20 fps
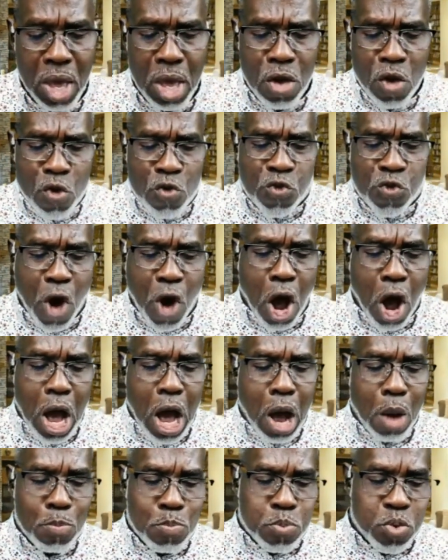For a
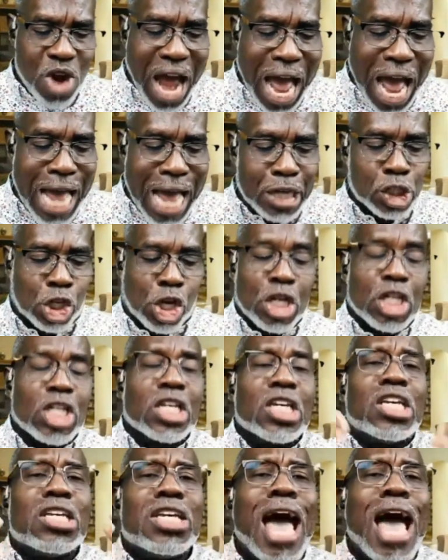branch
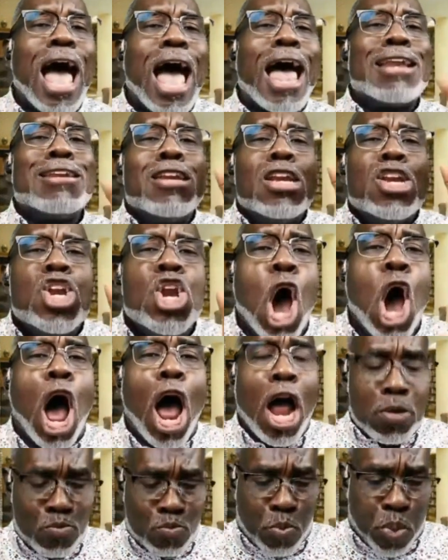
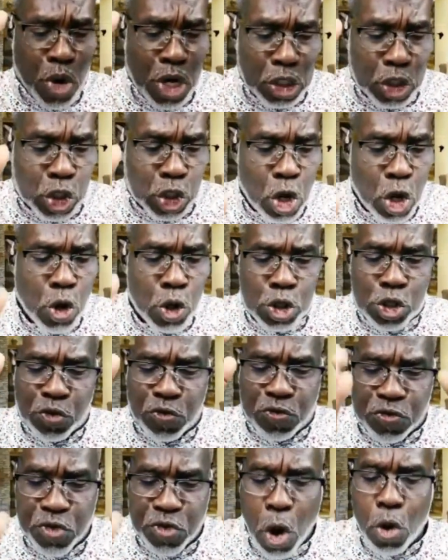cannot produce
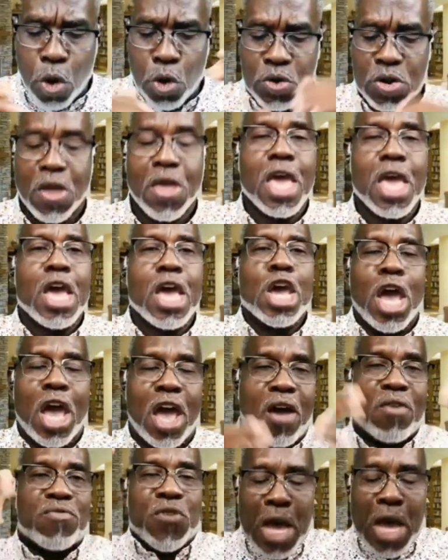fruit if
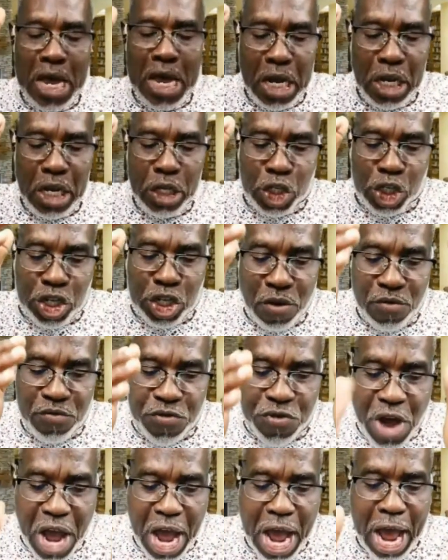it is
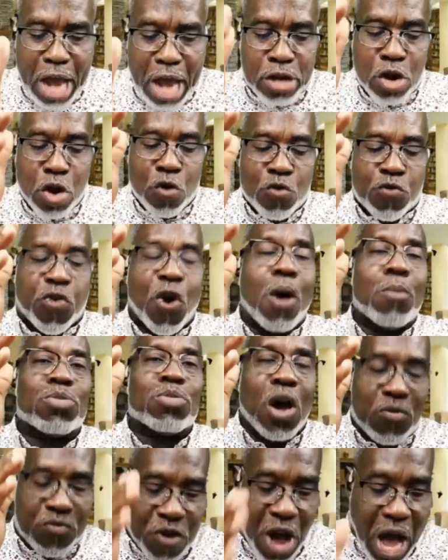severed from the
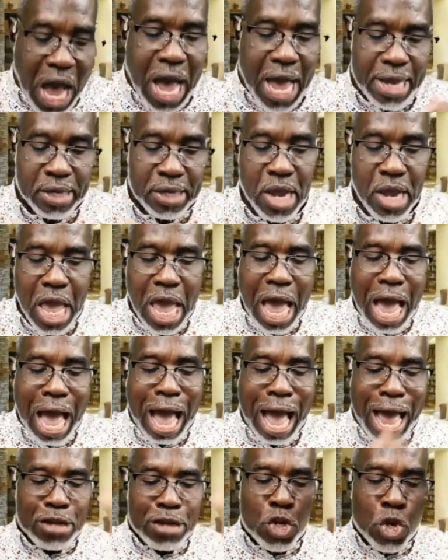vine, and
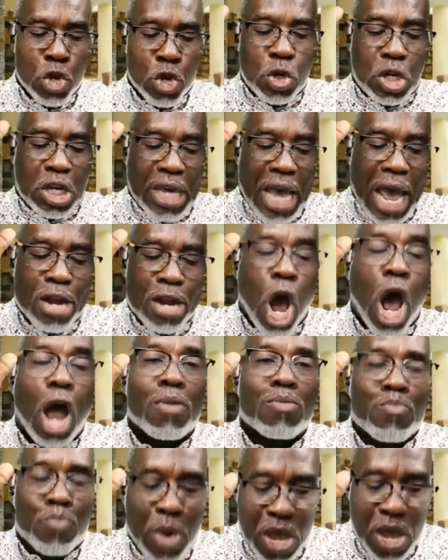you cannot
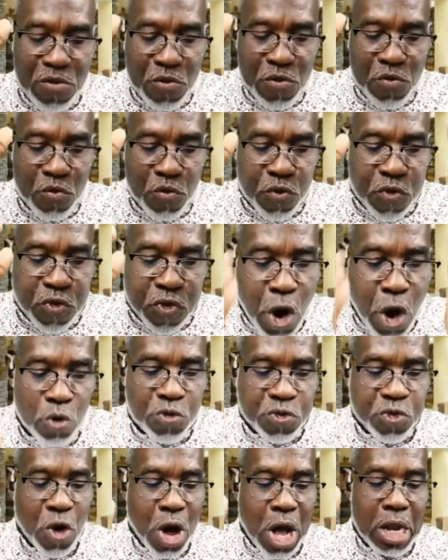be
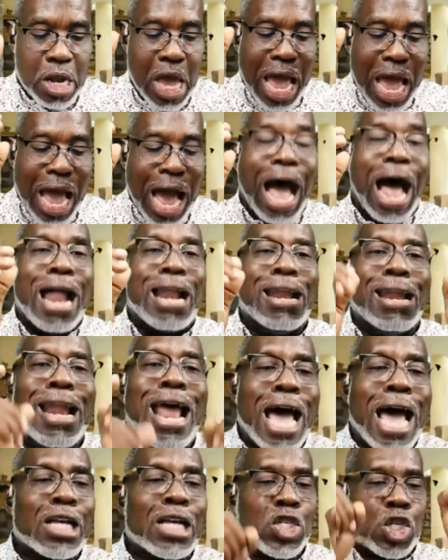fruitful
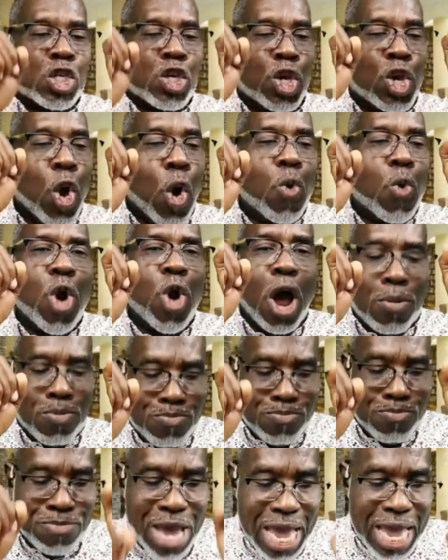unless you
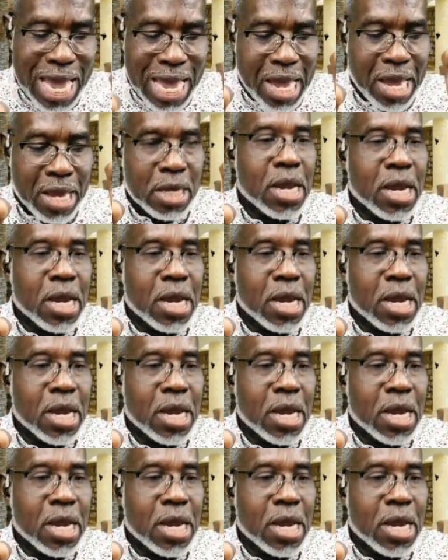remain